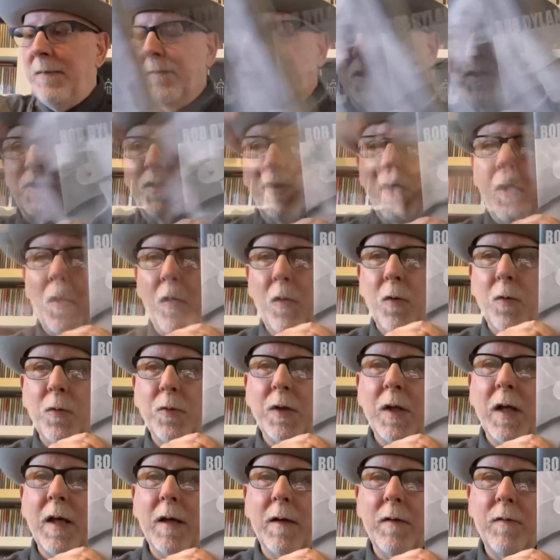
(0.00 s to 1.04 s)
is its
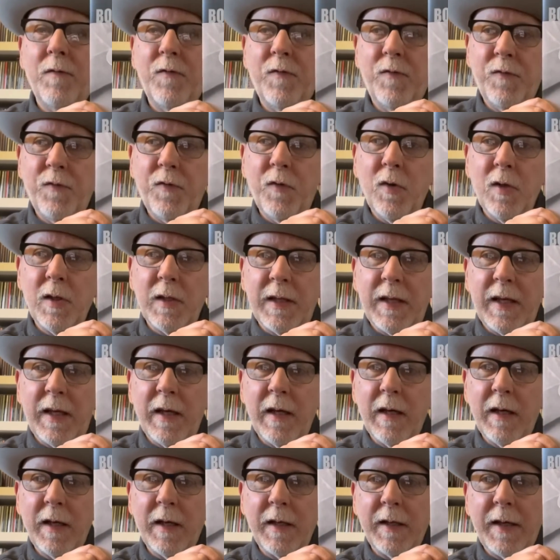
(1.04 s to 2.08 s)
own fully
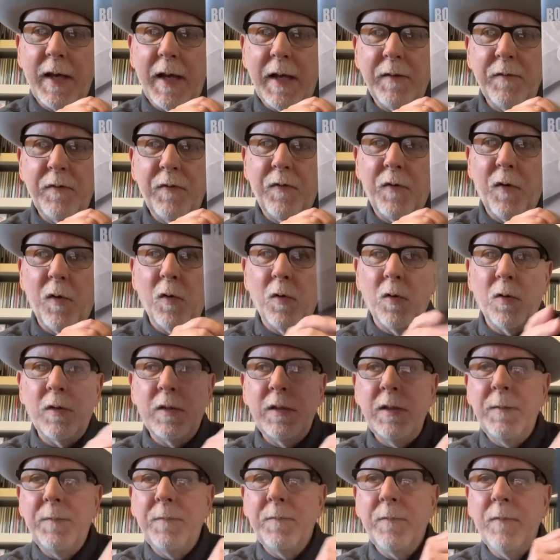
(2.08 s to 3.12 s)
gatefold